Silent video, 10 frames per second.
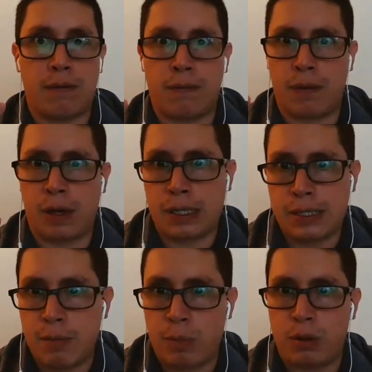For
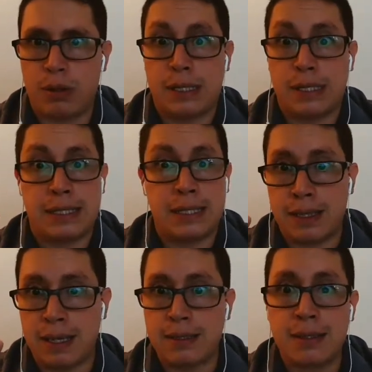example,
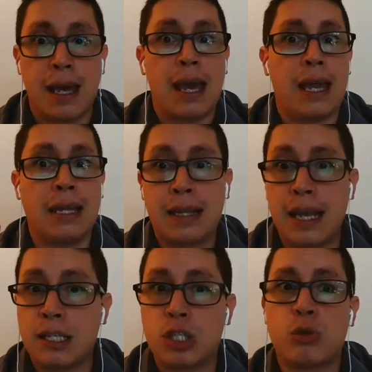CITES
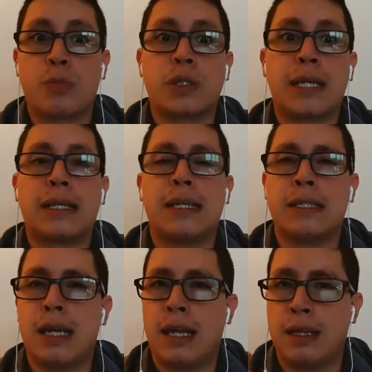intends to protect
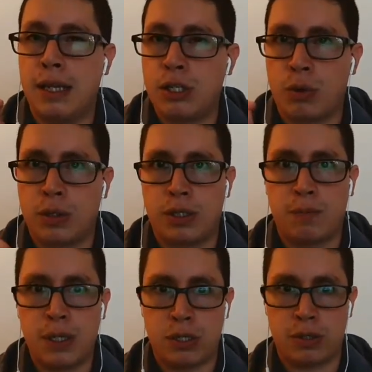endangered
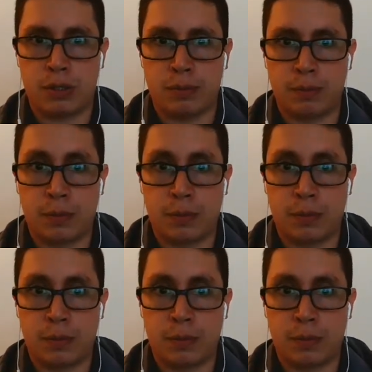species.